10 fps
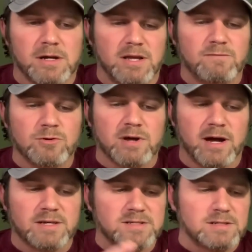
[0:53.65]
give you
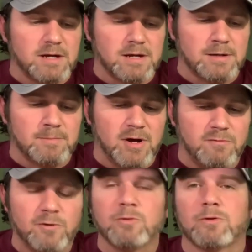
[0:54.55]
guys um, a
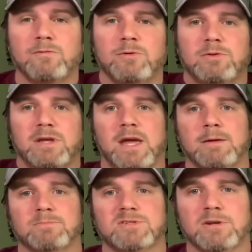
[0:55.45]
full review of the
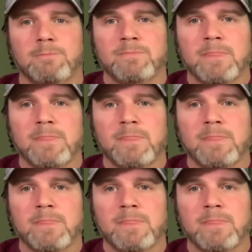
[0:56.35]
game. So,